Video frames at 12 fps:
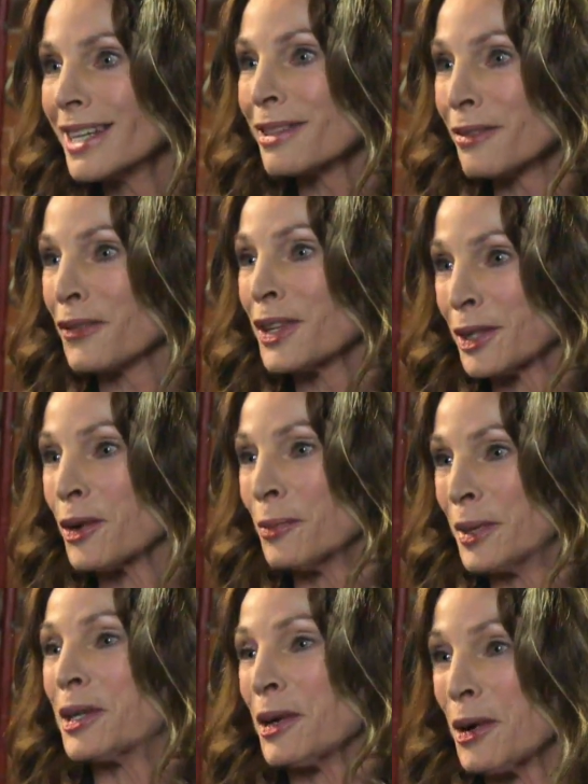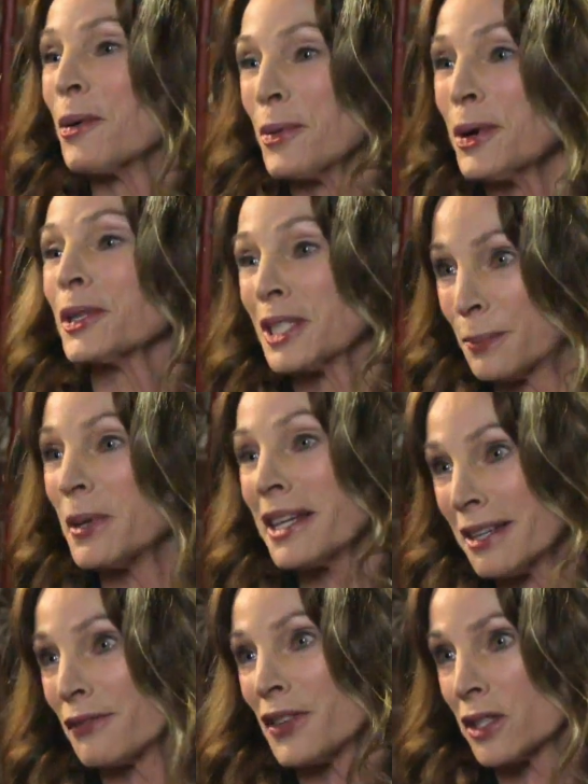in the physical material right, world, speak
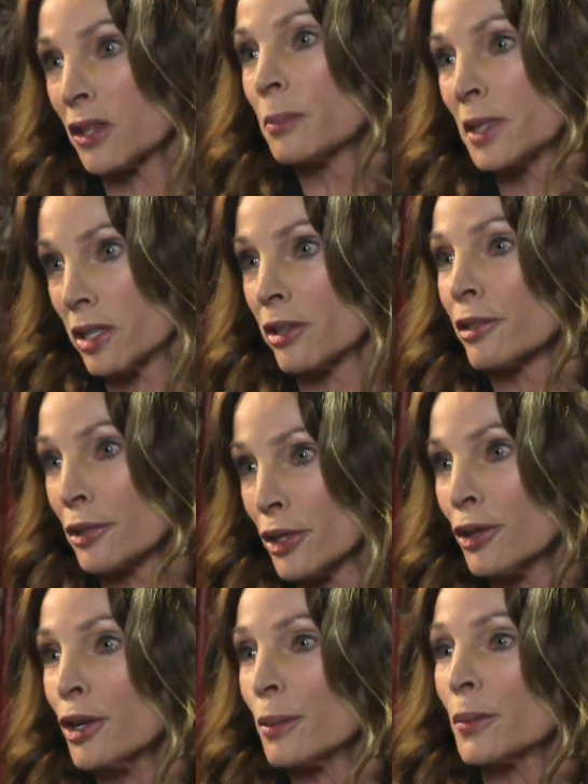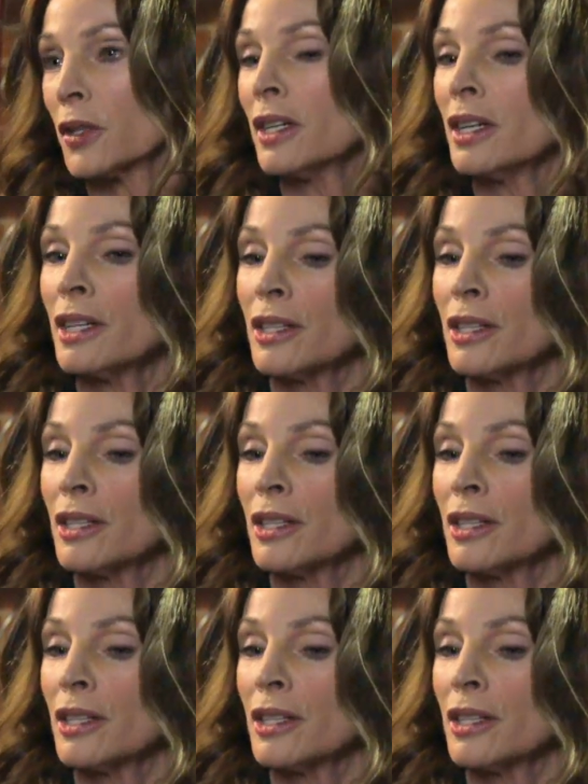right, in physical right, material terms. Right.